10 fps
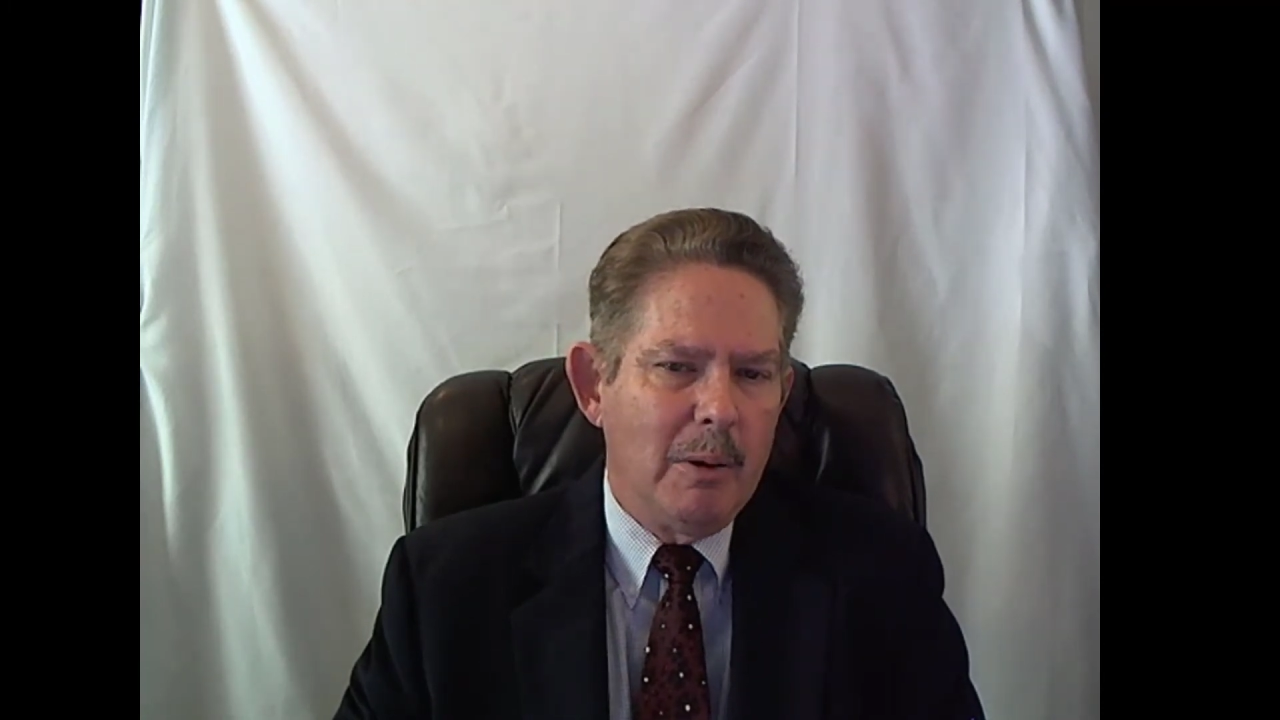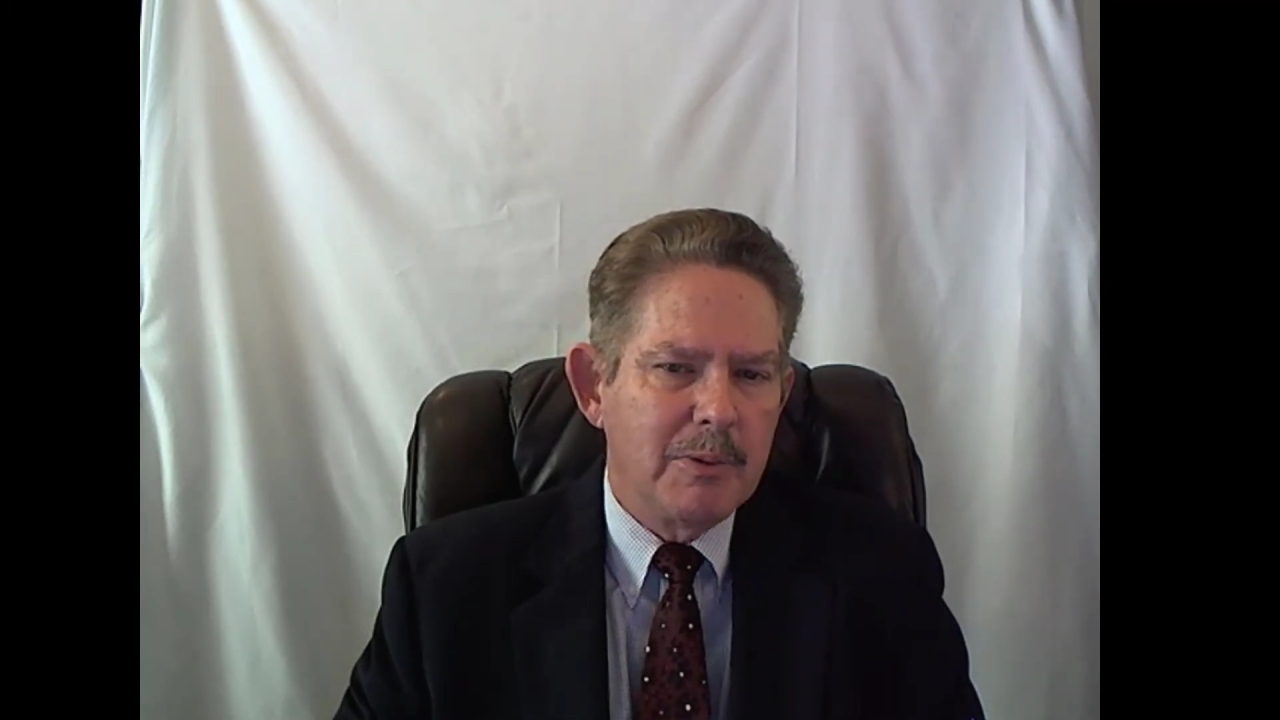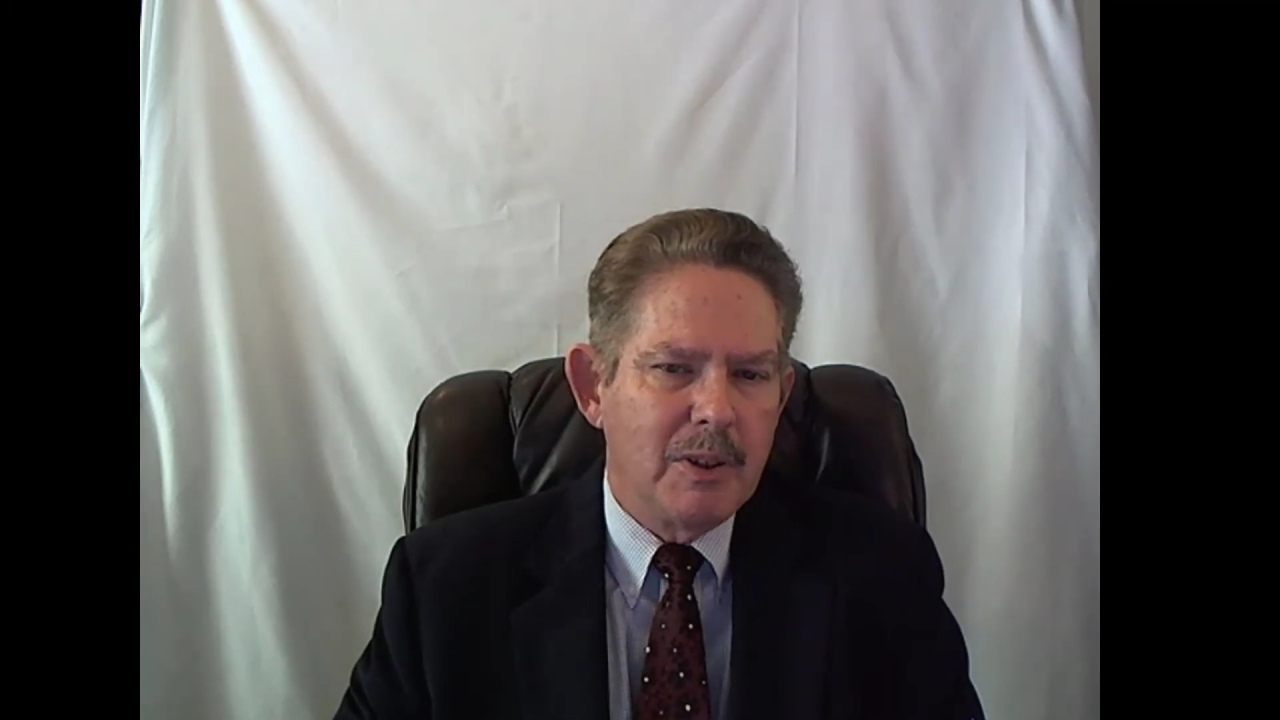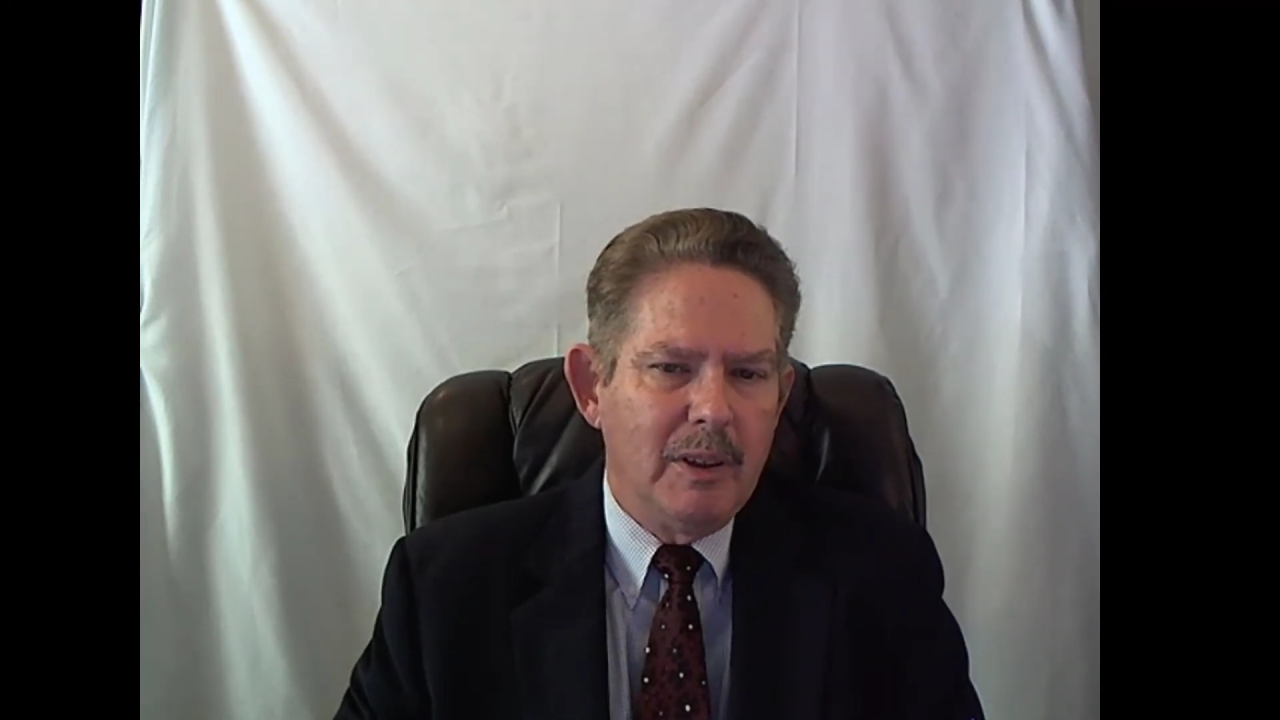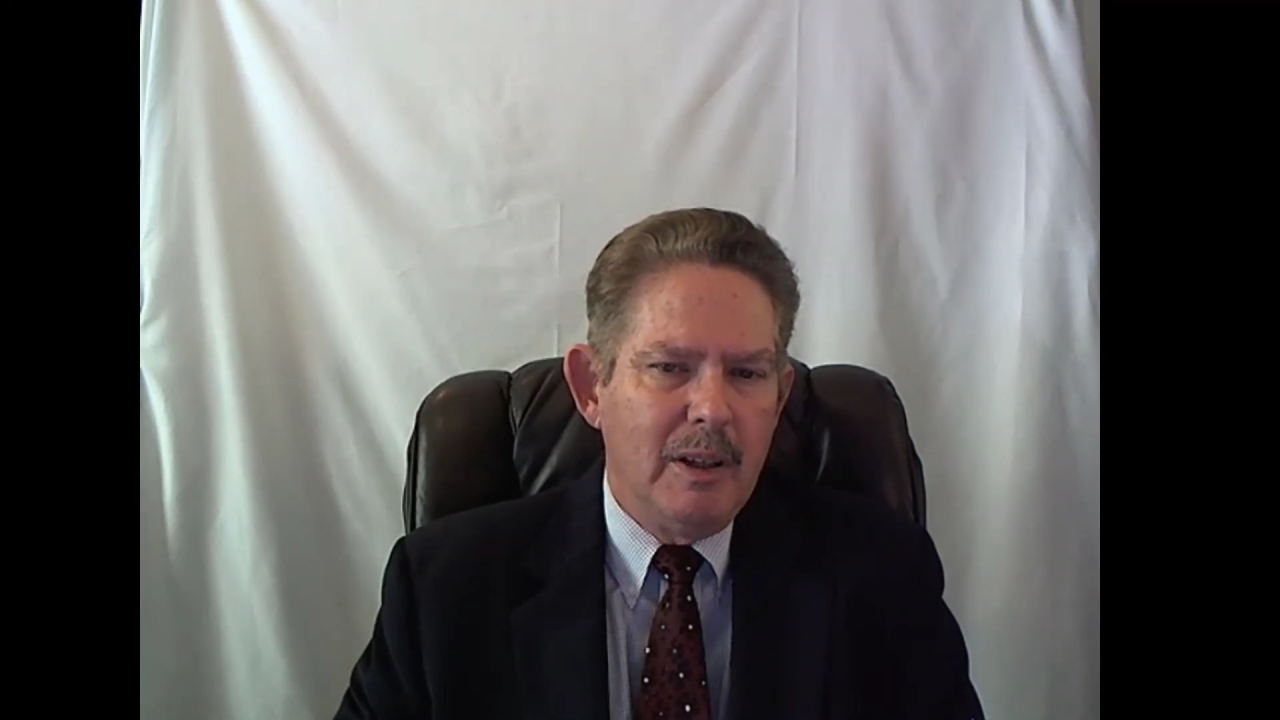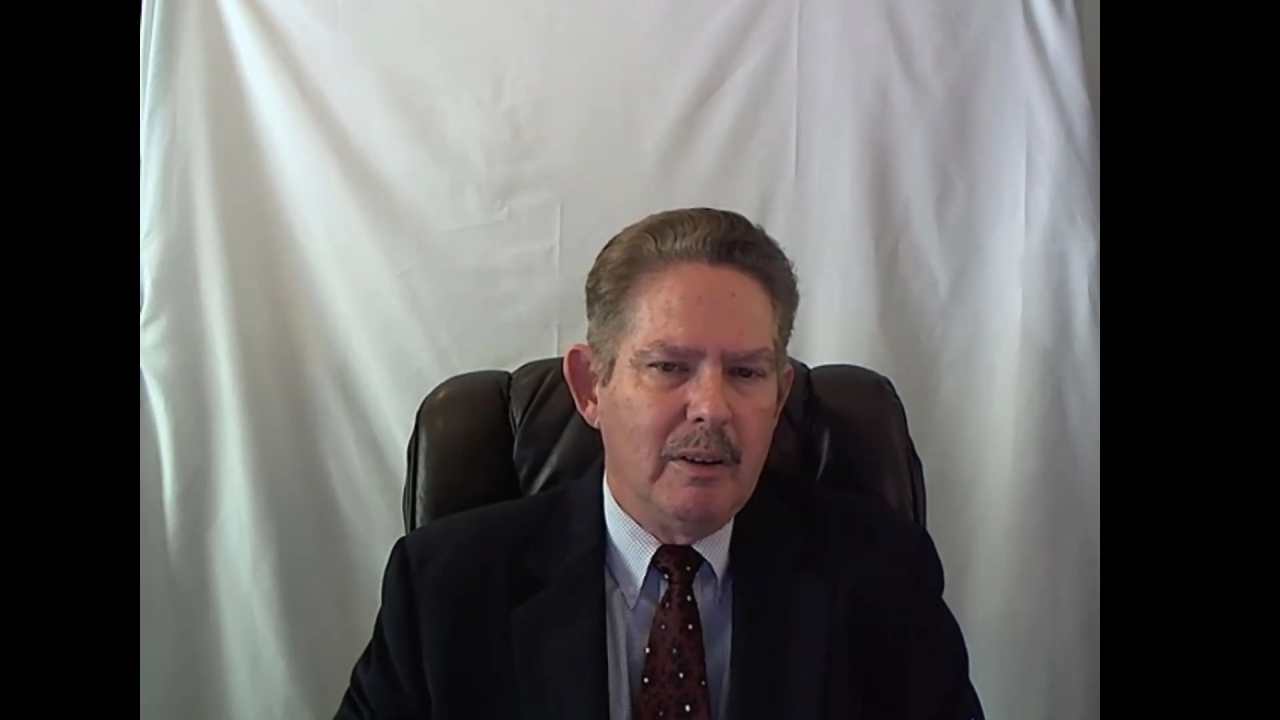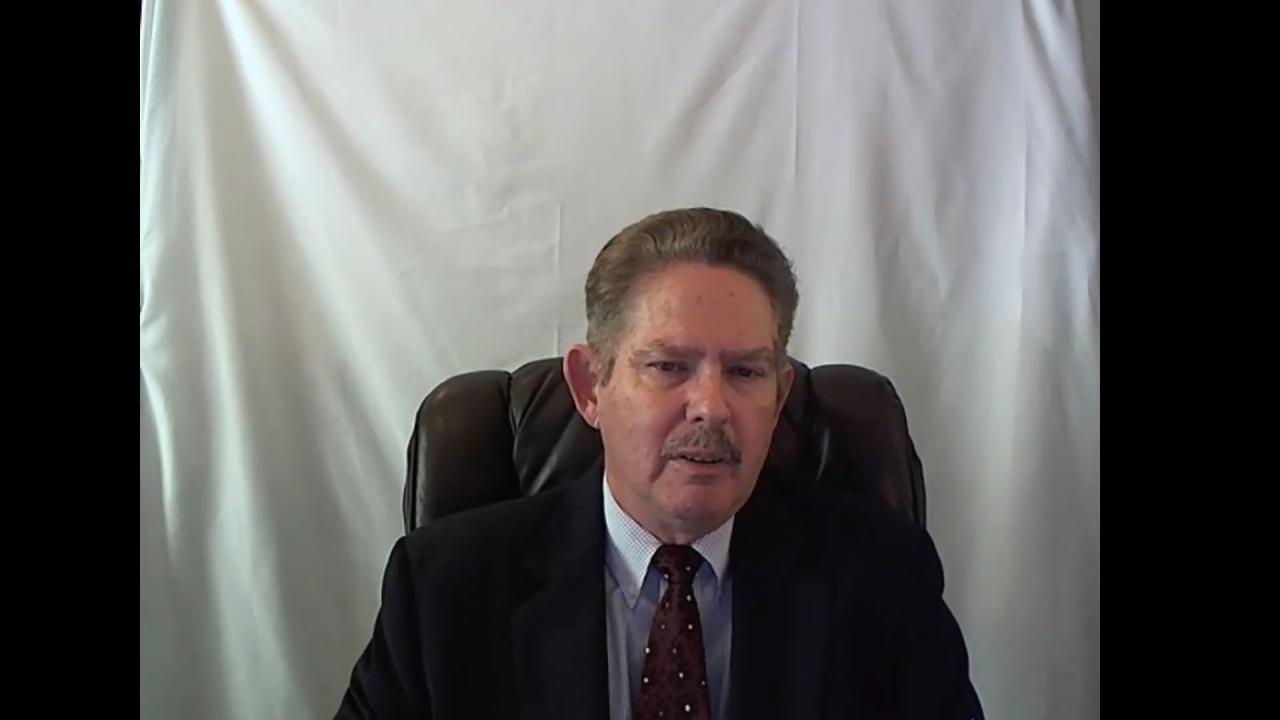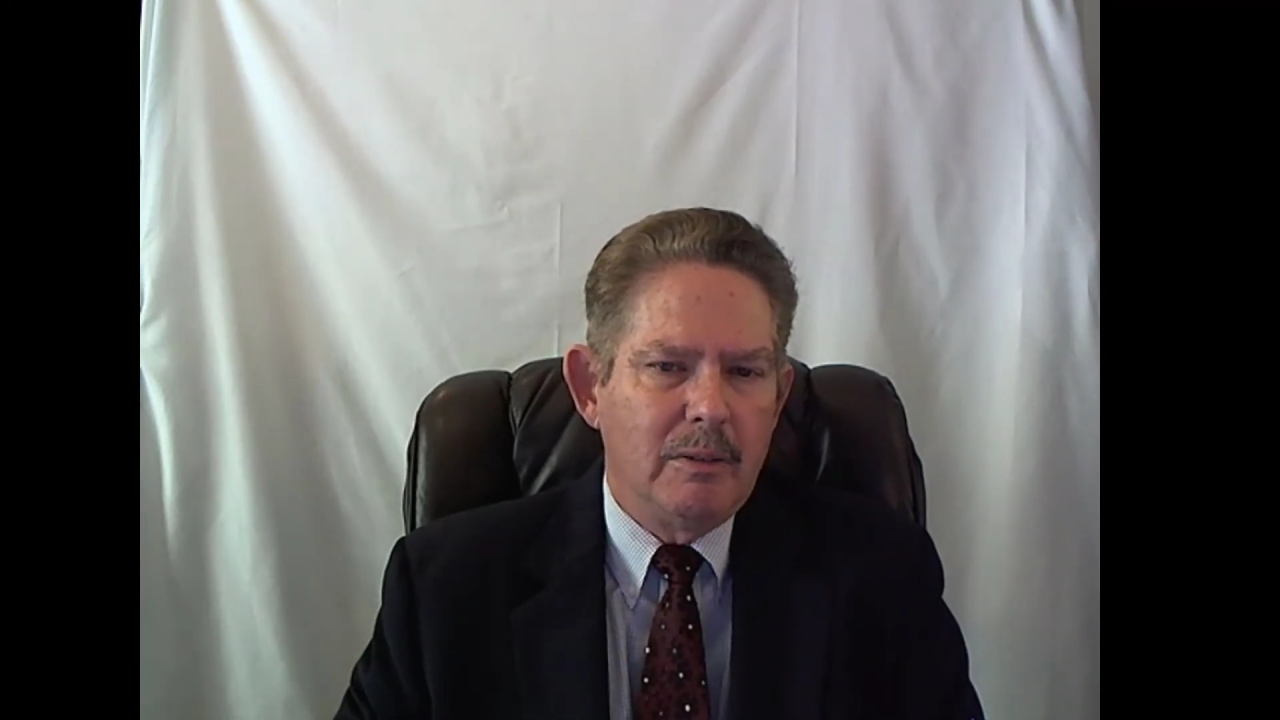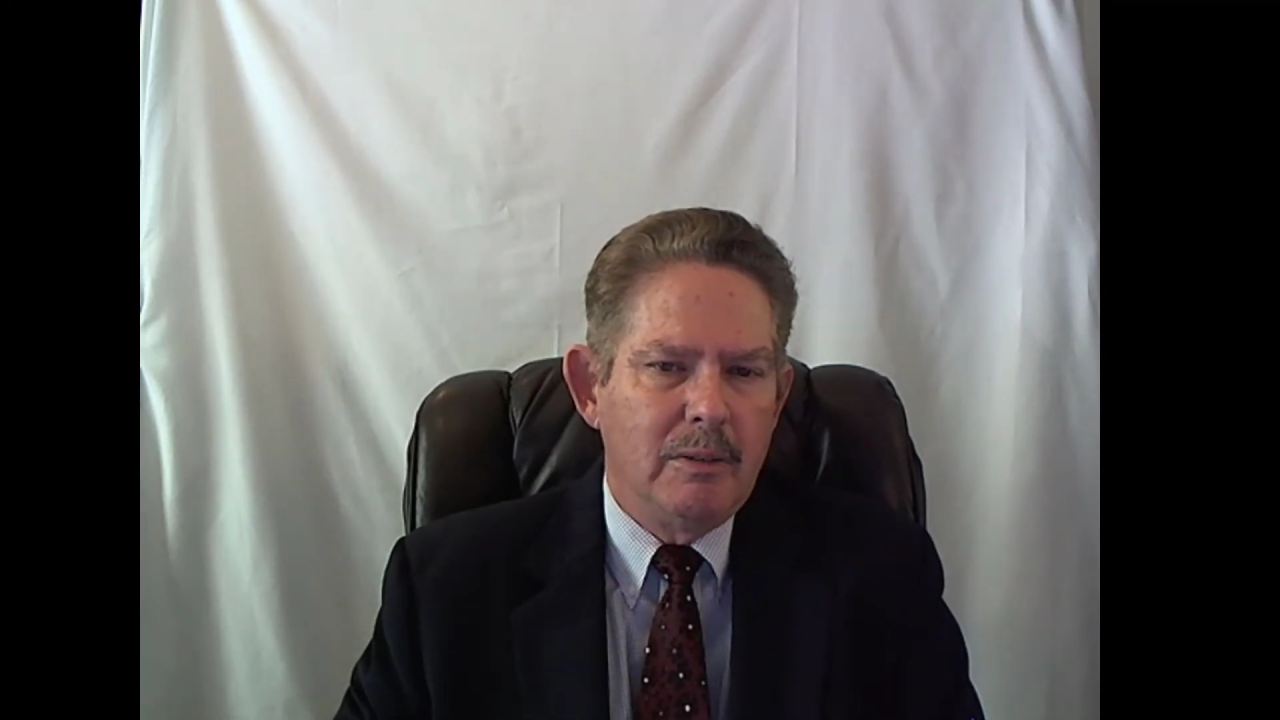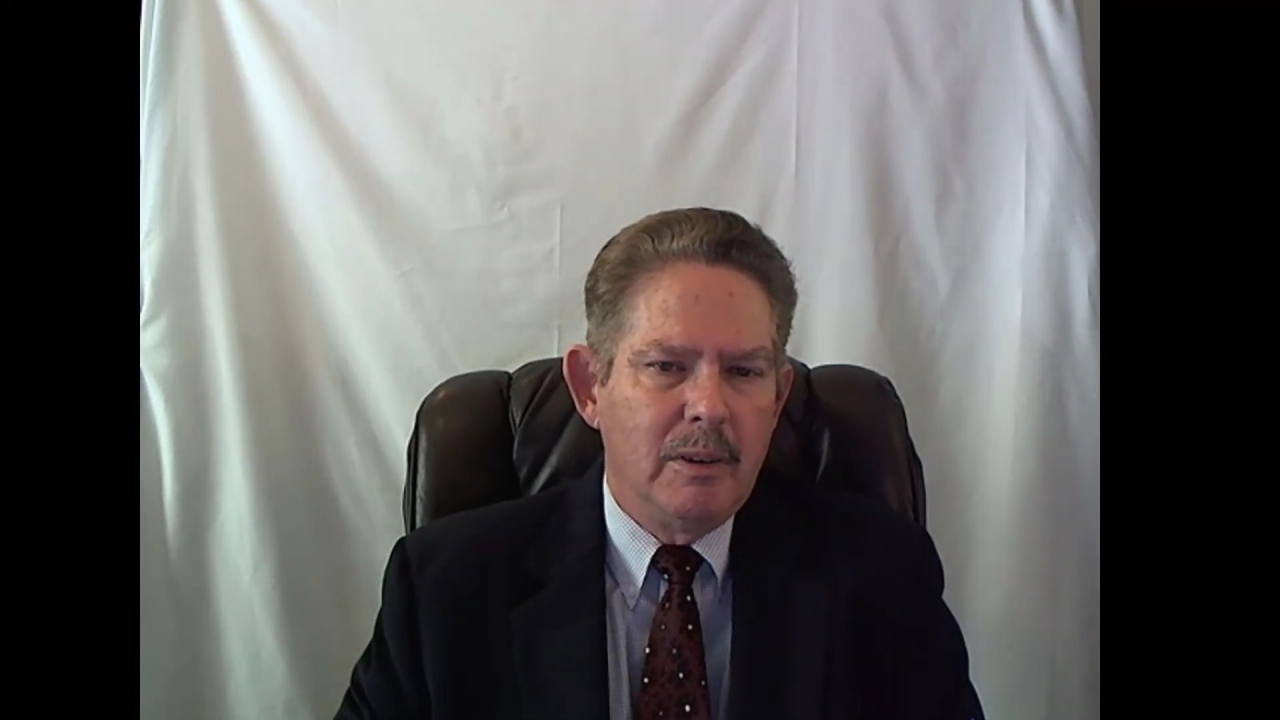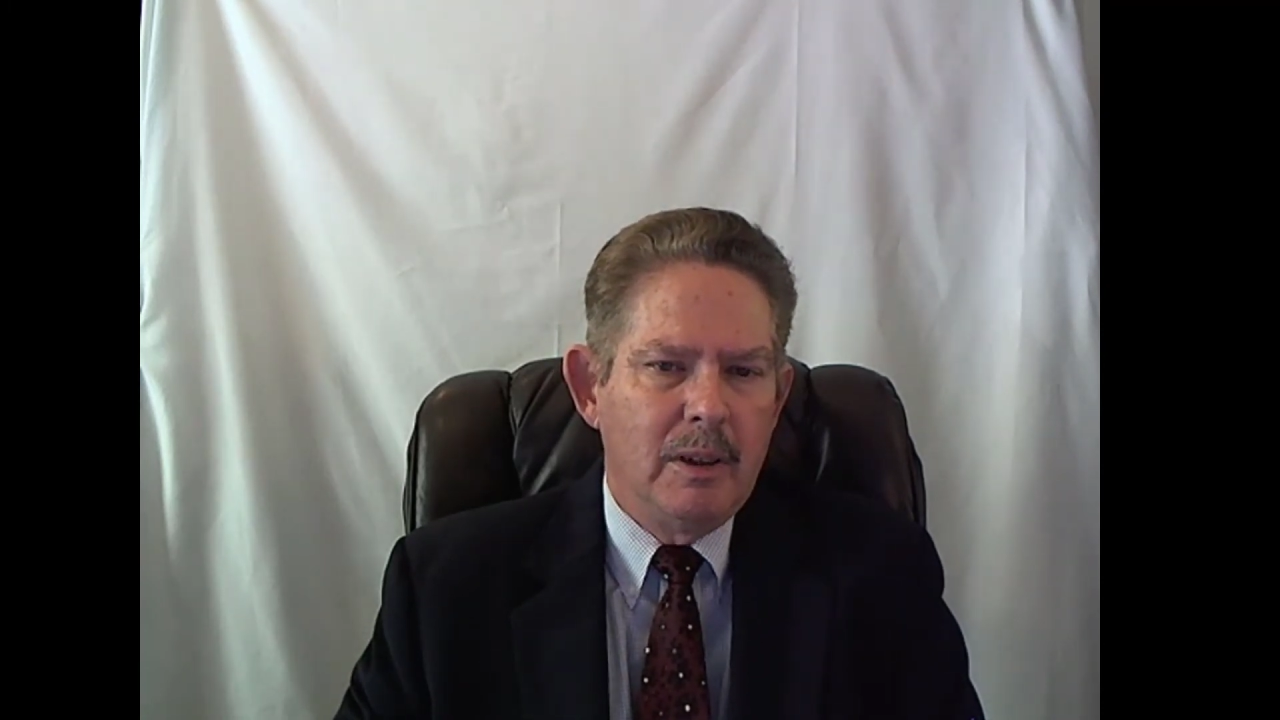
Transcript: helps a leader